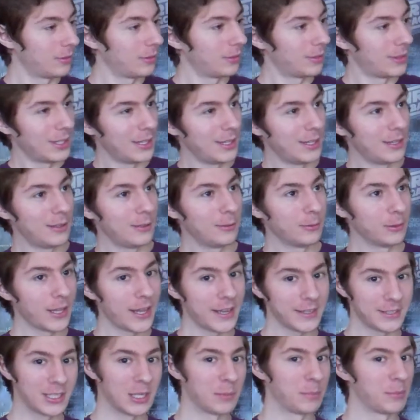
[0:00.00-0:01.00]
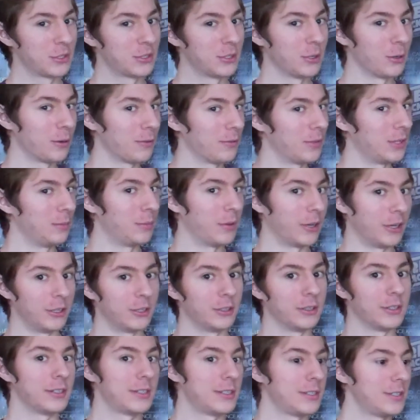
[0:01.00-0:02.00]
The last episode of the
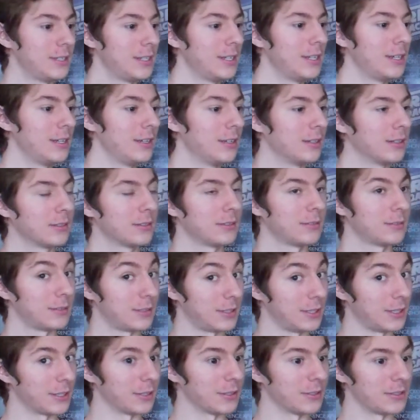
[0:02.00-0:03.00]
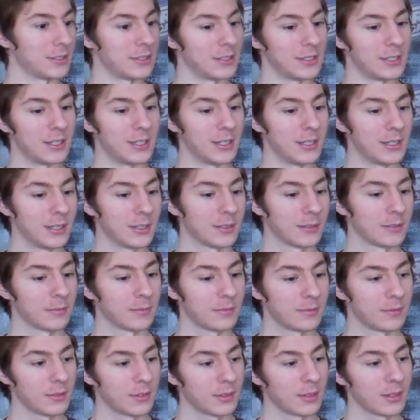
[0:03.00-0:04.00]
Burial at Sea DLC,
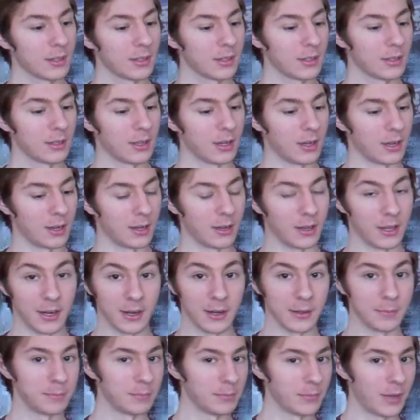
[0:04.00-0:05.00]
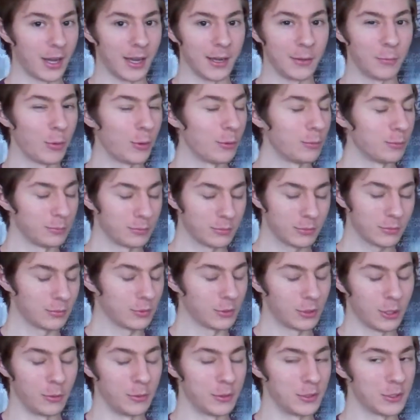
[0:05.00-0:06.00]
and I won't
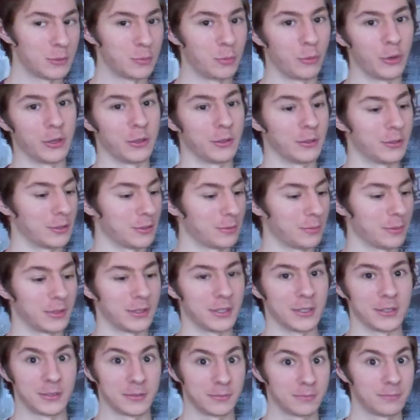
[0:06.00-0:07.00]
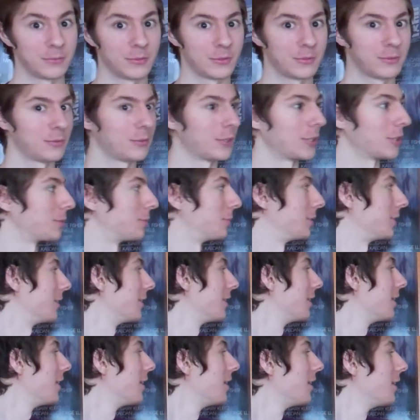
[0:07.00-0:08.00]
go into spoilers with this, trust me.
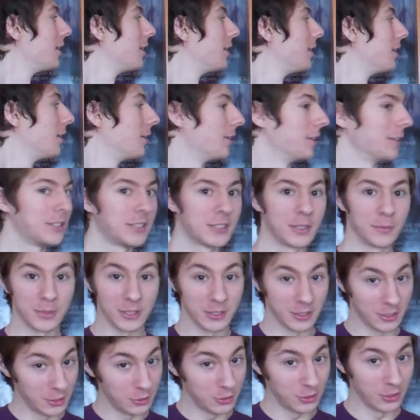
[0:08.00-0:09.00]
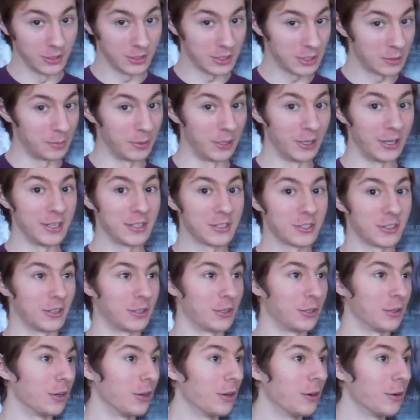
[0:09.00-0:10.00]
This is something that you should experience on
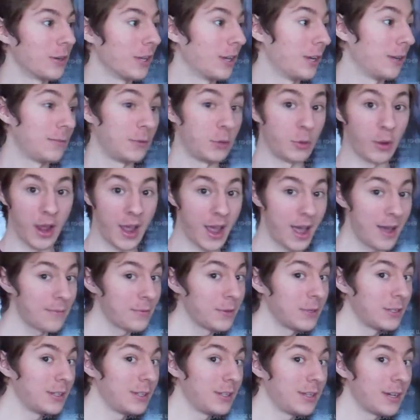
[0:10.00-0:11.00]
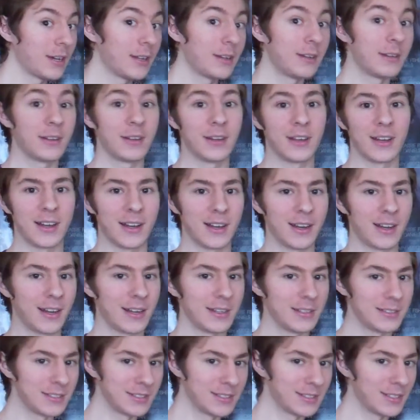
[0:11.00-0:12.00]
your own, and if you haven't yet,
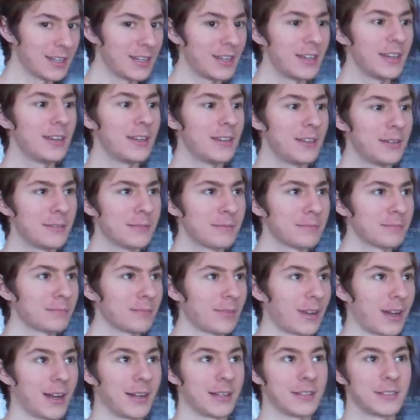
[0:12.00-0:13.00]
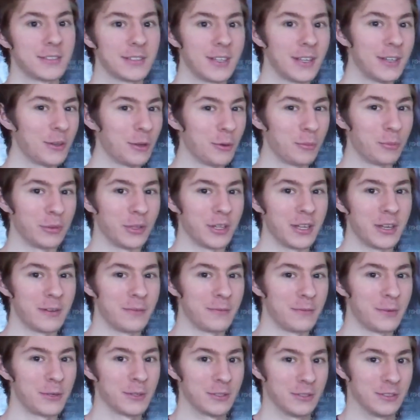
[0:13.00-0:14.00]
I'd say go play it
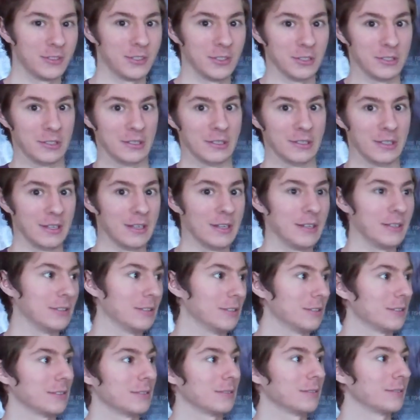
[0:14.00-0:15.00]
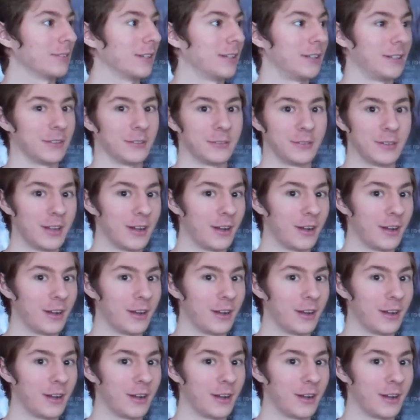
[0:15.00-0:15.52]
first just in case. I don't know.